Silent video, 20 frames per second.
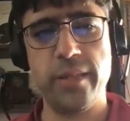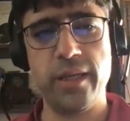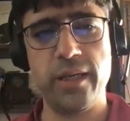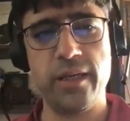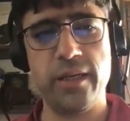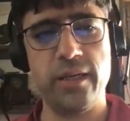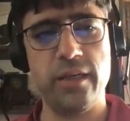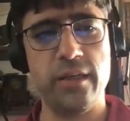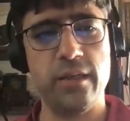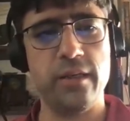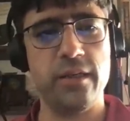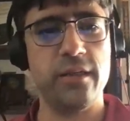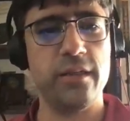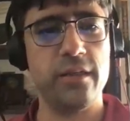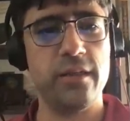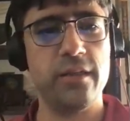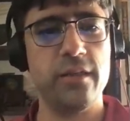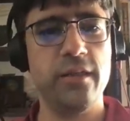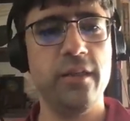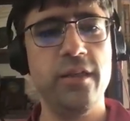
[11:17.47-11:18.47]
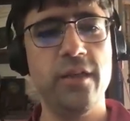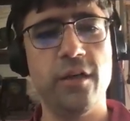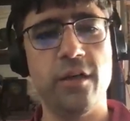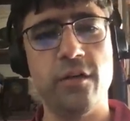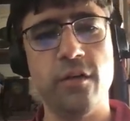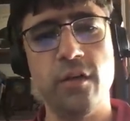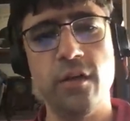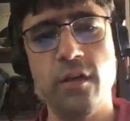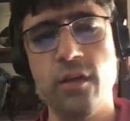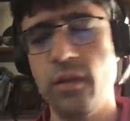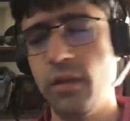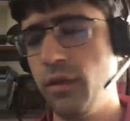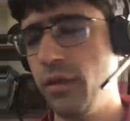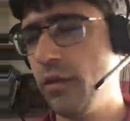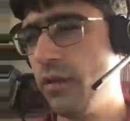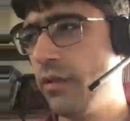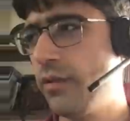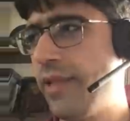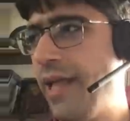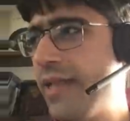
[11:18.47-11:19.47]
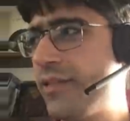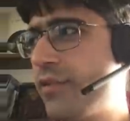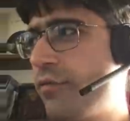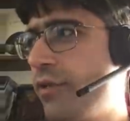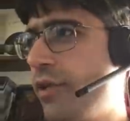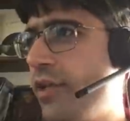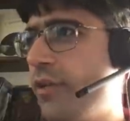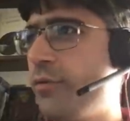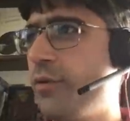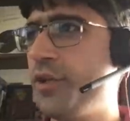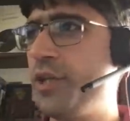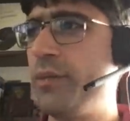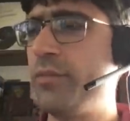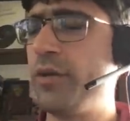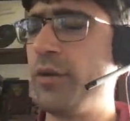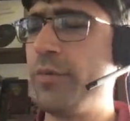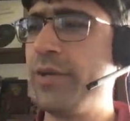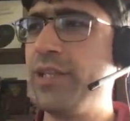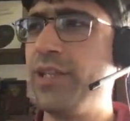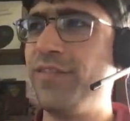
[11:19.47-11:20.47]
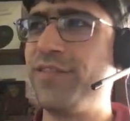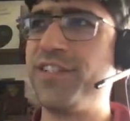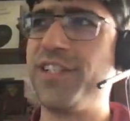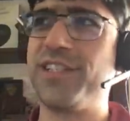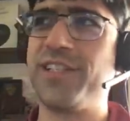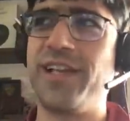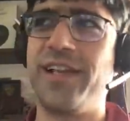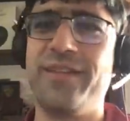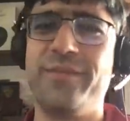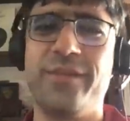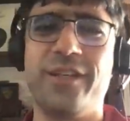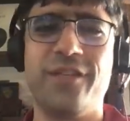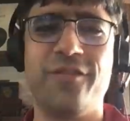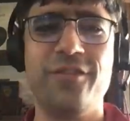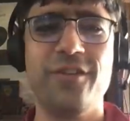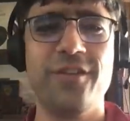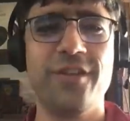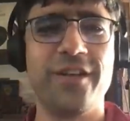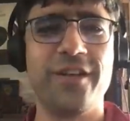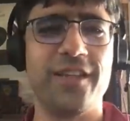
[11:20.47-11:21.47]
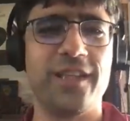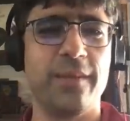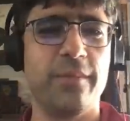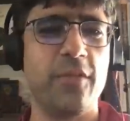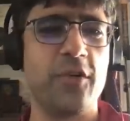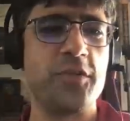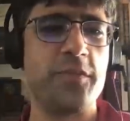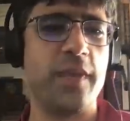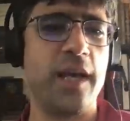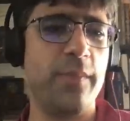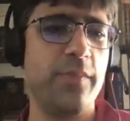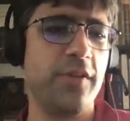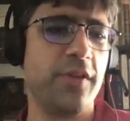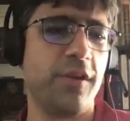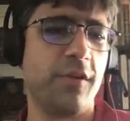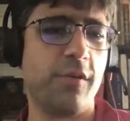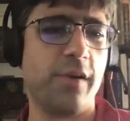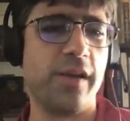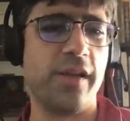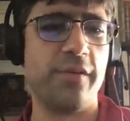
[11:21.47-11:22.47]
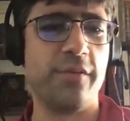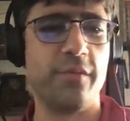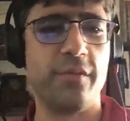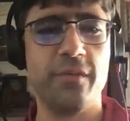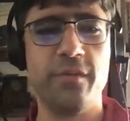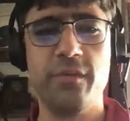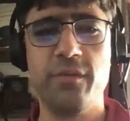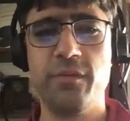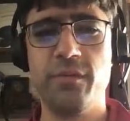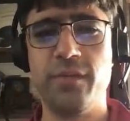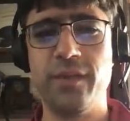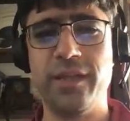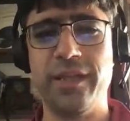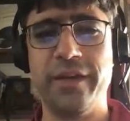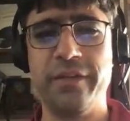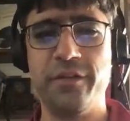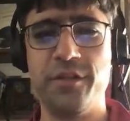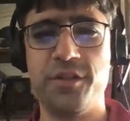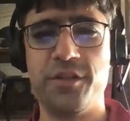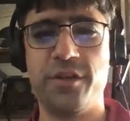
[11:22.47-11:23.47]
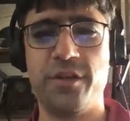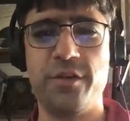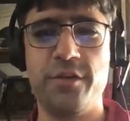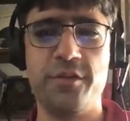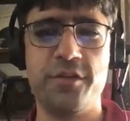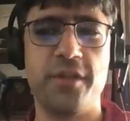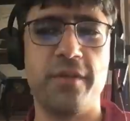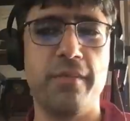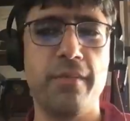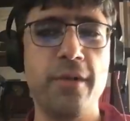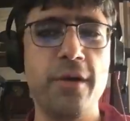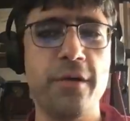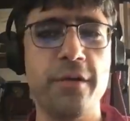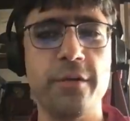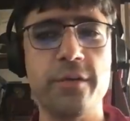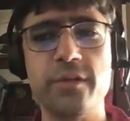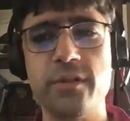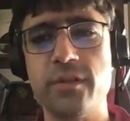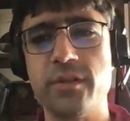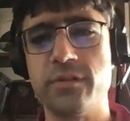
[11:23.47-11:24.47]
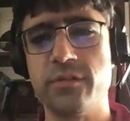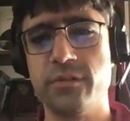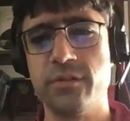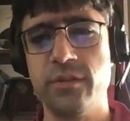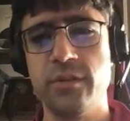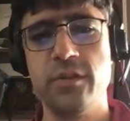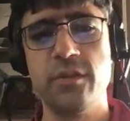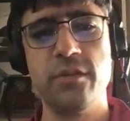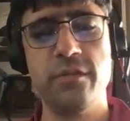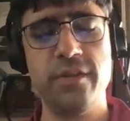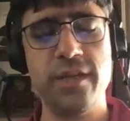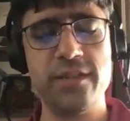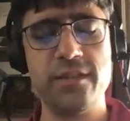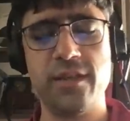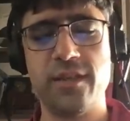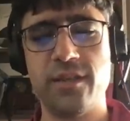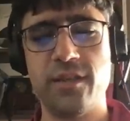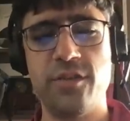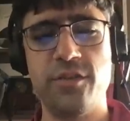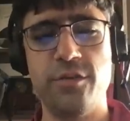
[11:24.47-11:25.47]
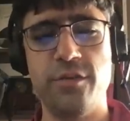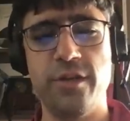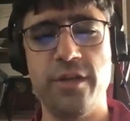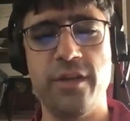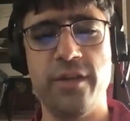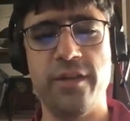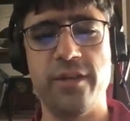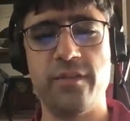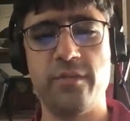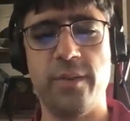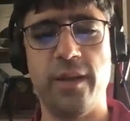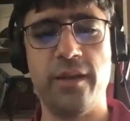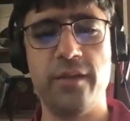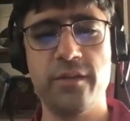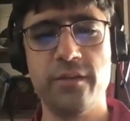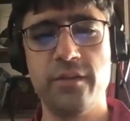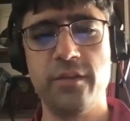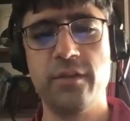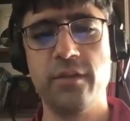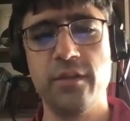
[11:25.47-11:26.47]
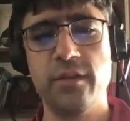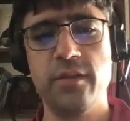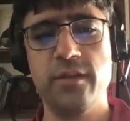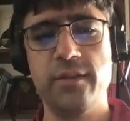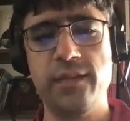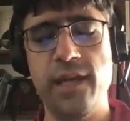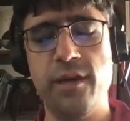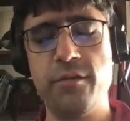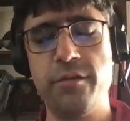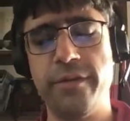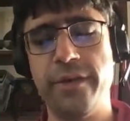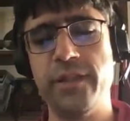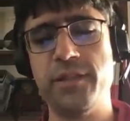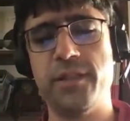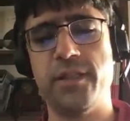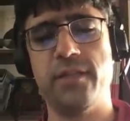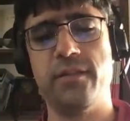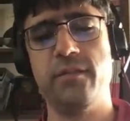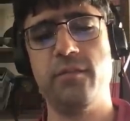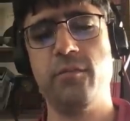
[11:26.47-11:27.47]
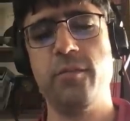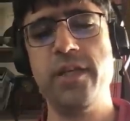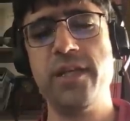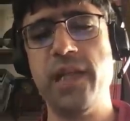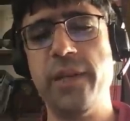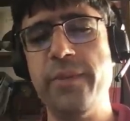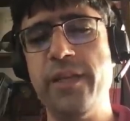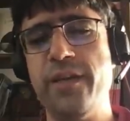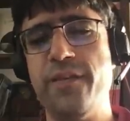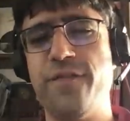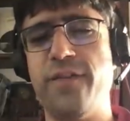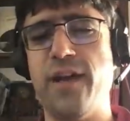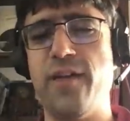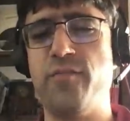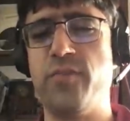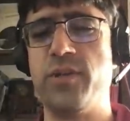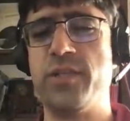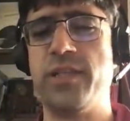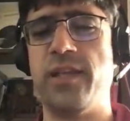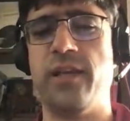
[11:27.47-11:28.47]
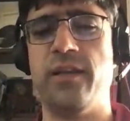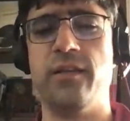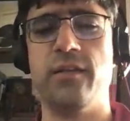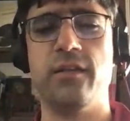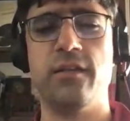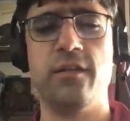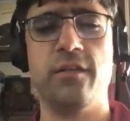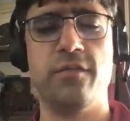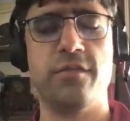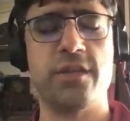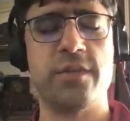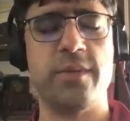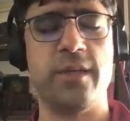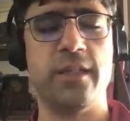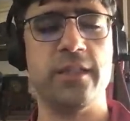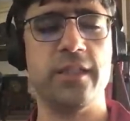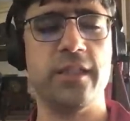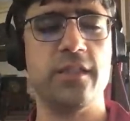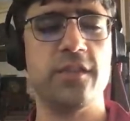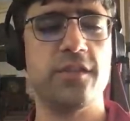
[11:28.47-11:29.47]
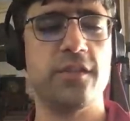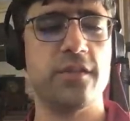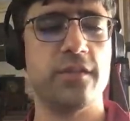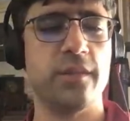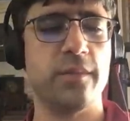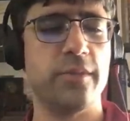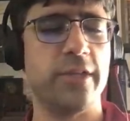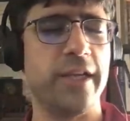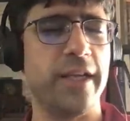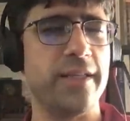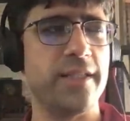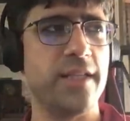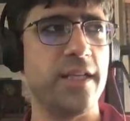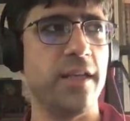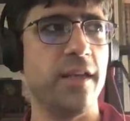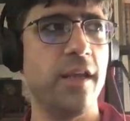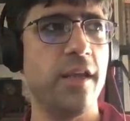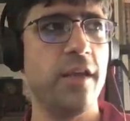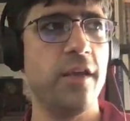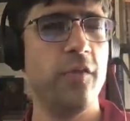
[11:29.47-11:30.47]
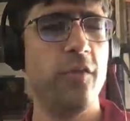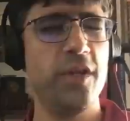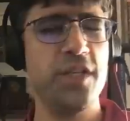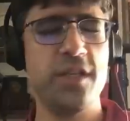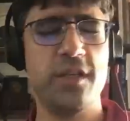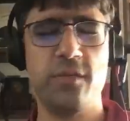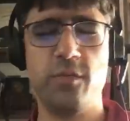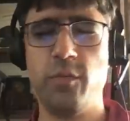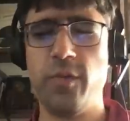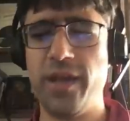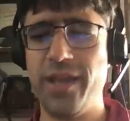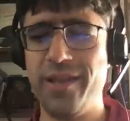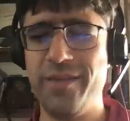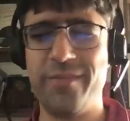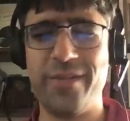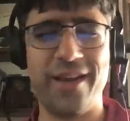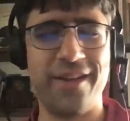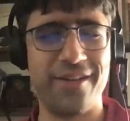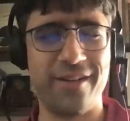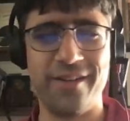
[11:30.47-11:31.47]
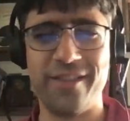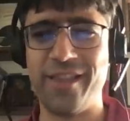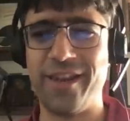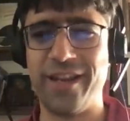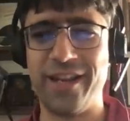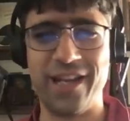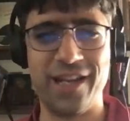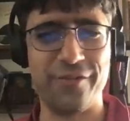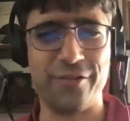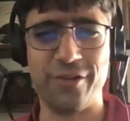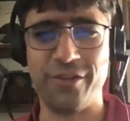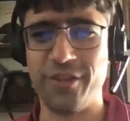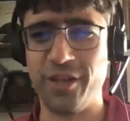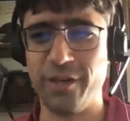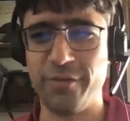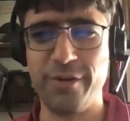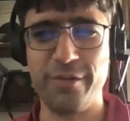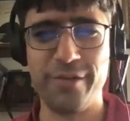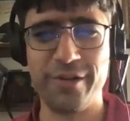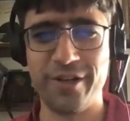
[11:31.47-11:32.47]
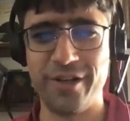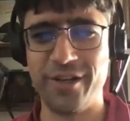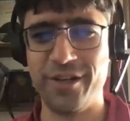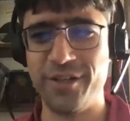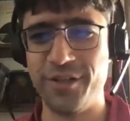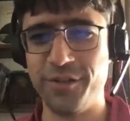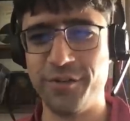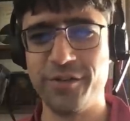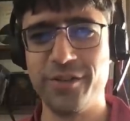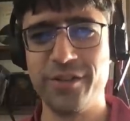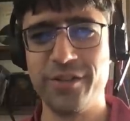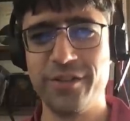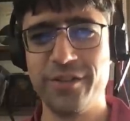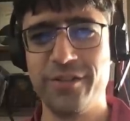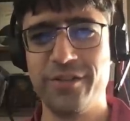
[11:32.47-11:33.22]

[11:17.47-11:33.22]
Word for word: But, you know, that's a really cool number we love to cite, but if you look at the most popular one, what languages are used the most, Rust doesn't do nearly as well. Now, granted, we come into five percent of respondents, number nineteen, which is way better than I ever thought we were going to do